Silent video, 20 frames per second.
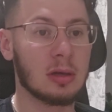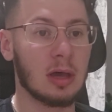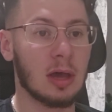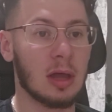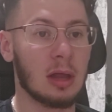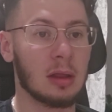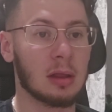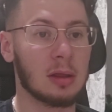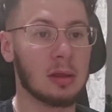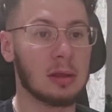
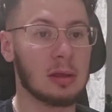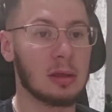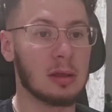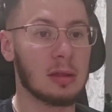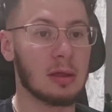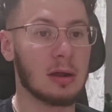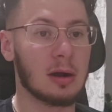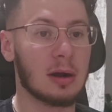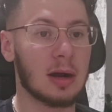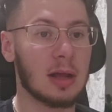and
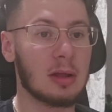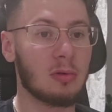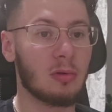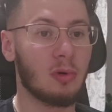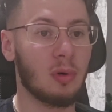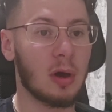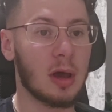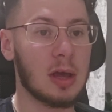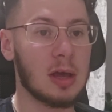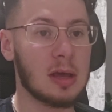in the
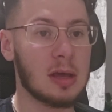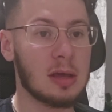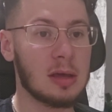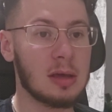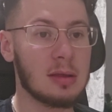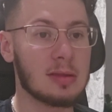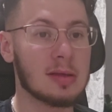right way,